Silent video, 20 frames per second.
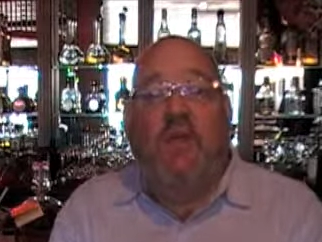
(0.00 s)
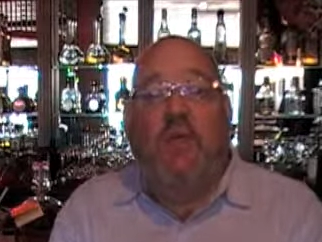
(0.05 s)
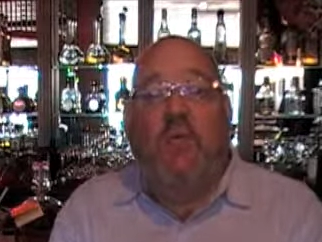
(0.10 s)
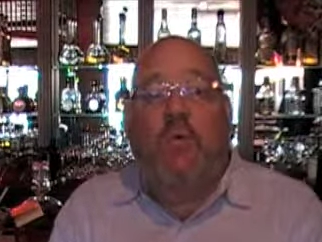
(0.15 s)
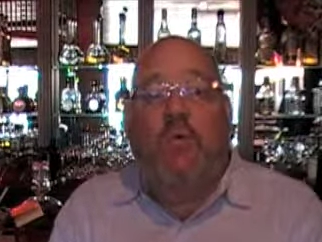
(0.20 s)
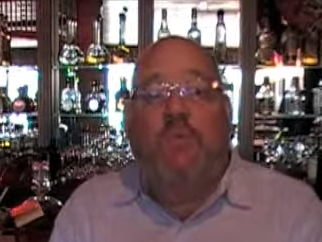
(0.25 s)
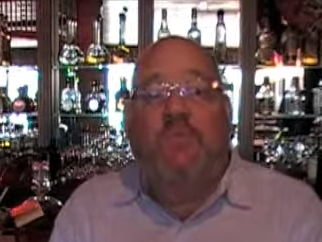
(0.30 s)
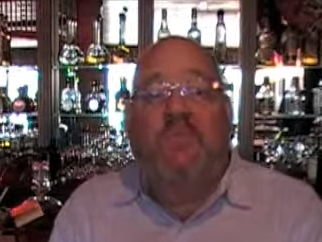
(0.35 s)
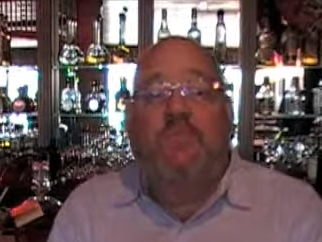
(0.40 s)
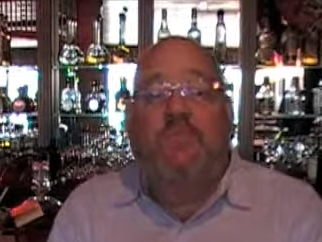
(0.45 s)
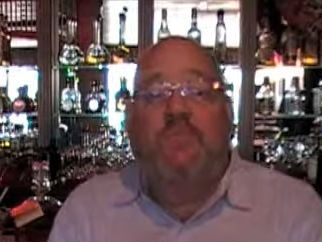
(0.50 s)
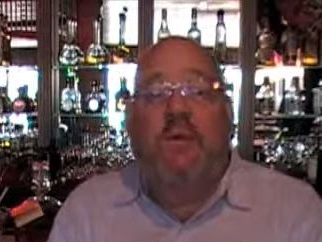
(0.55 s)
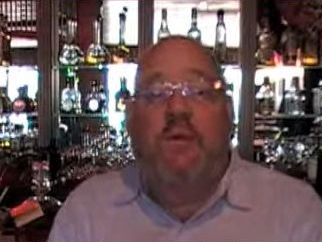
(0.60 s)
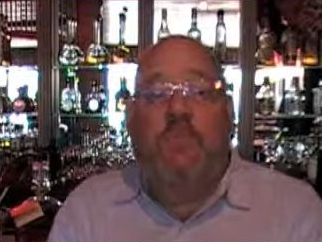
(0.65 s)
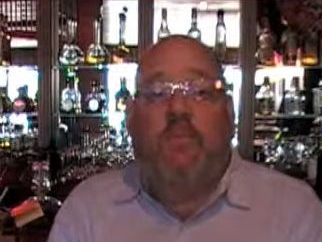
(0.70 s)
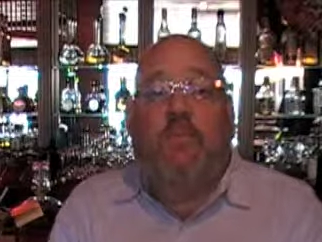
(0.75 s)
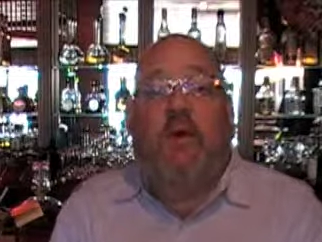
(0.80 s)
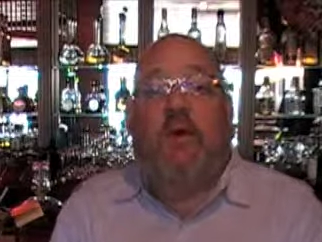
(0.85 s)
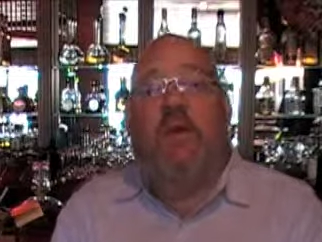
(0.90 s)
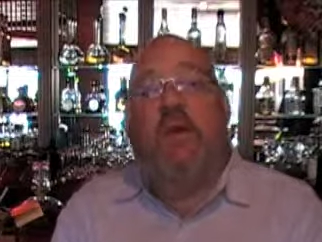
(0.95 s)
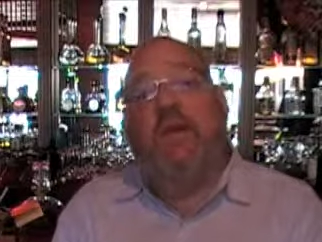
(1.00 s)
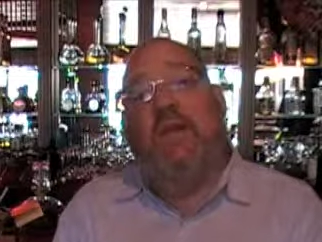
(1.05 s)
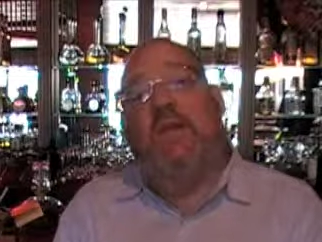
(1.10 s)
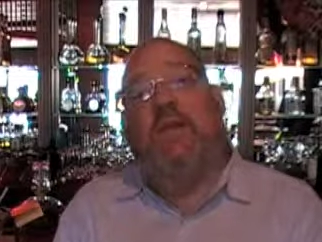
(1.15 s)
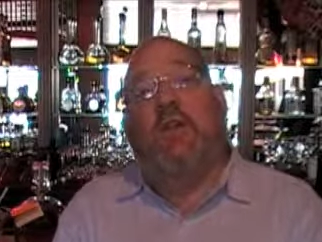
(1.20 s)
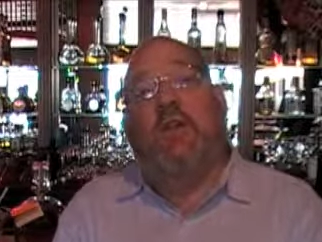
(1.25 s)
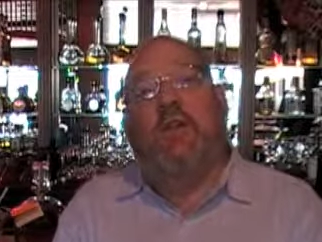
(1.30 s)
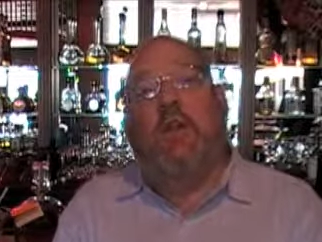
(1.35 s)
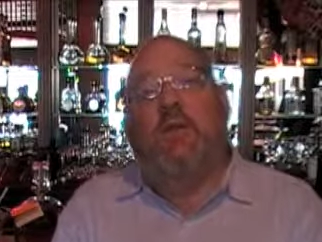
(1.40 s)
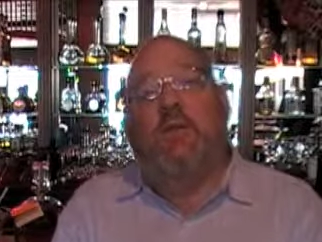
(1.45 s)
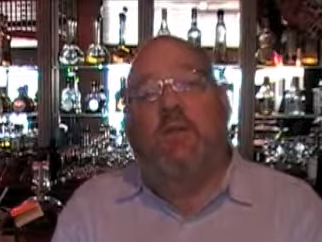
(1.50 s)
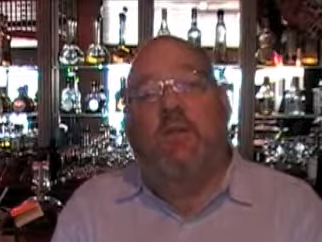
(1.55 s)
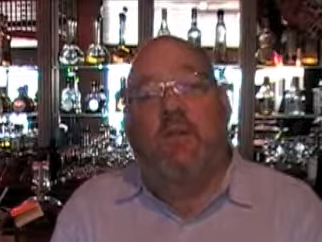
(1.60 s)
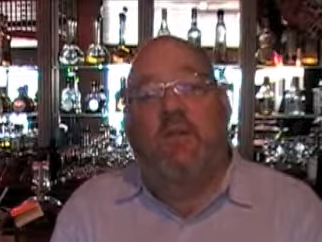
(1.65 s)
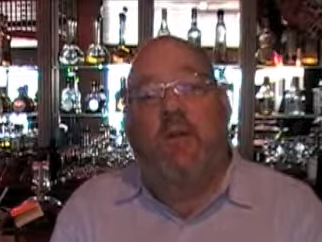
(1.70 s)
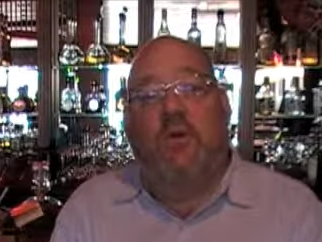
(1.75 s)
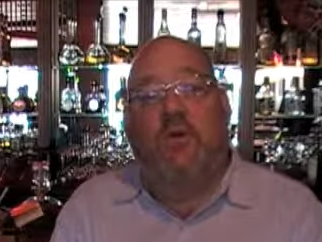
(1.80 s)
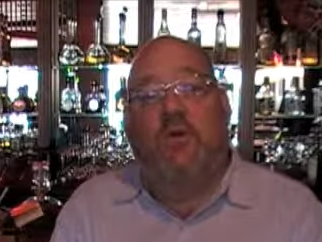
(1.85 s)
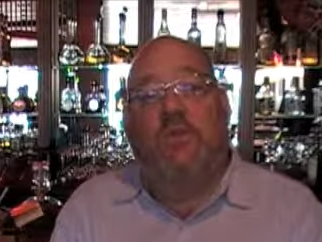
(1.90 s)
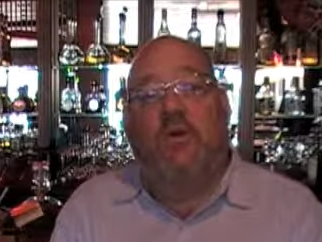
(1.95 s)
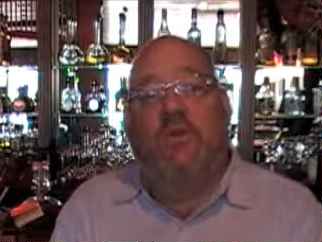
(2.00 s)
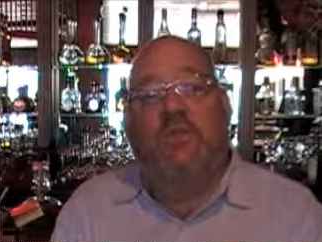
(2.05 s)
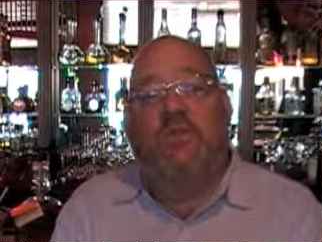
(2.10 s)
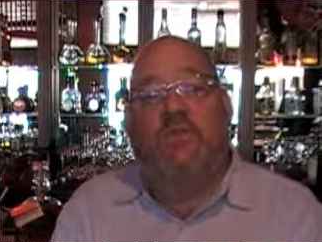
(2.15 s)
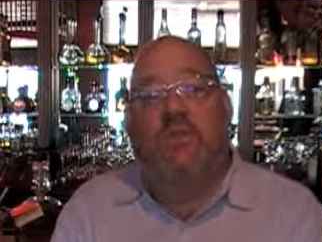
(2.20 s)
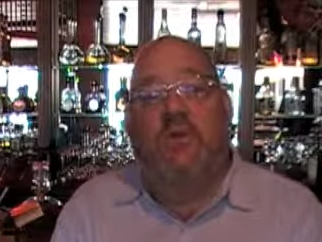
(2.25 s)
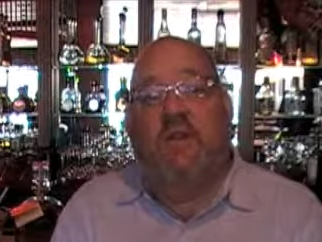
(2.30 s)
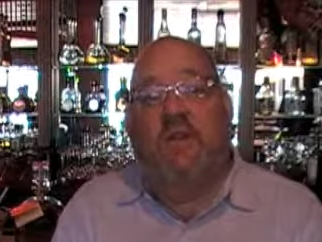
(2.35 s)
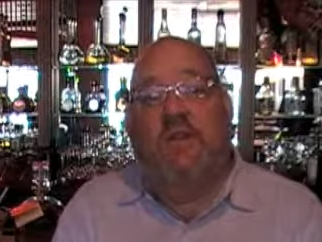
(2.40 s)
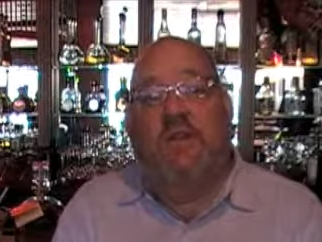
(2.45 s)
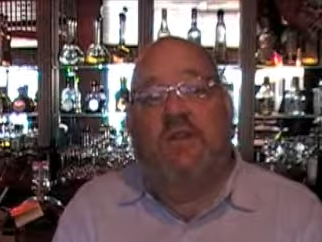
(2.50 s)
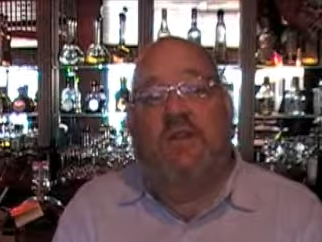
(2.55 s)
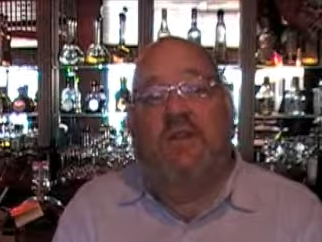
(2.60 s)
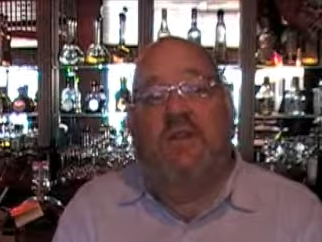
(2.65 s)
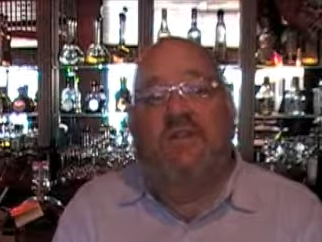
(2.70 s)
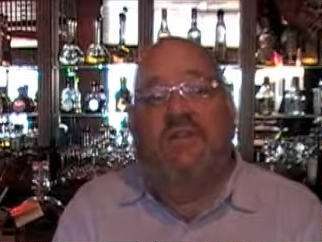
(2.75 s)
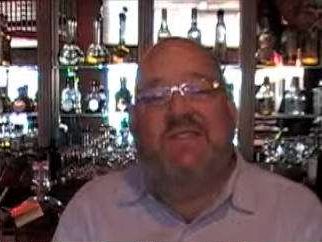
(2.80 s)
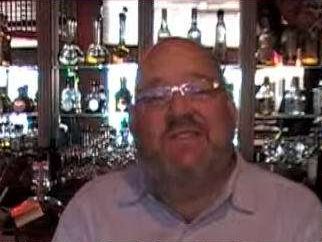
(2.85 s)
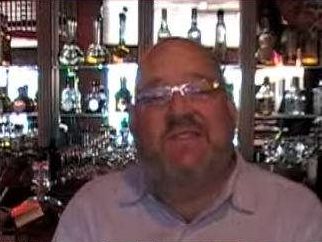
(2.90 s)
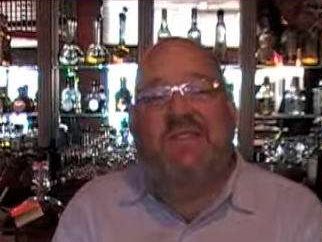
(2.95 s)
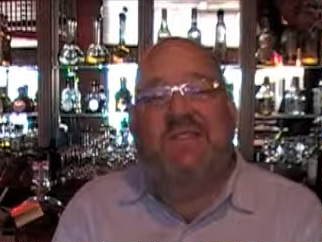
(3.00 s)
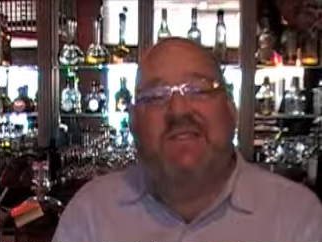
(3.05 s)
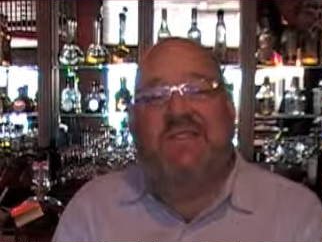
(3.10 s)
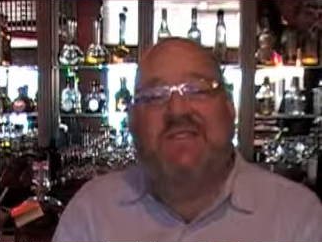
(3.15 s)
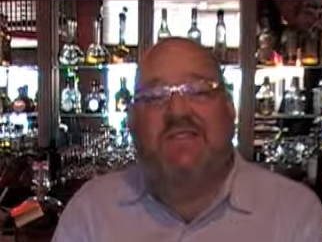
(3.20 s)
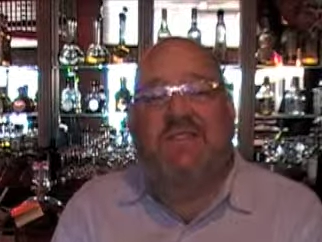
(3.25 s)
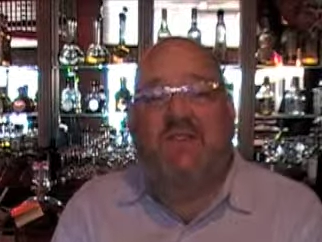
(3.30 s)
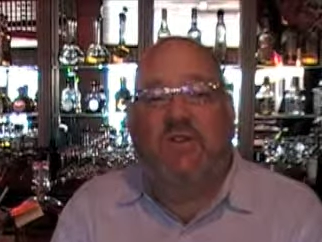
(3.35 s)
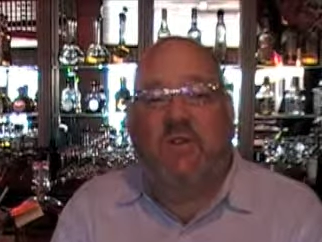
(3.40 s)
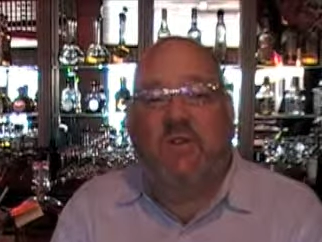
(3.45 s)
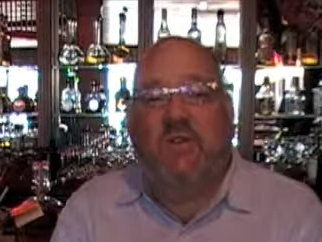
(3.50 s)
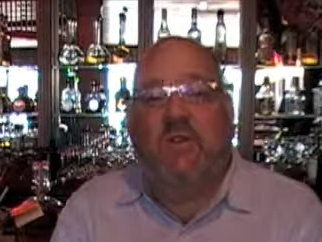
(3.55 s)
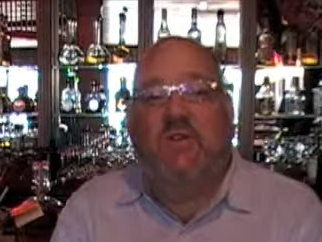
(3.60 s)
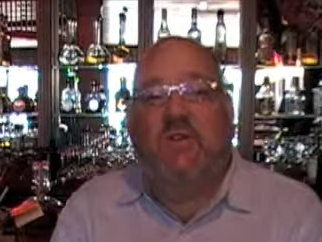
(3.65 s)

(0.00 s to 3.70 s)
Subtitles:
When you spend money in a locally owned restaurant, it stays here.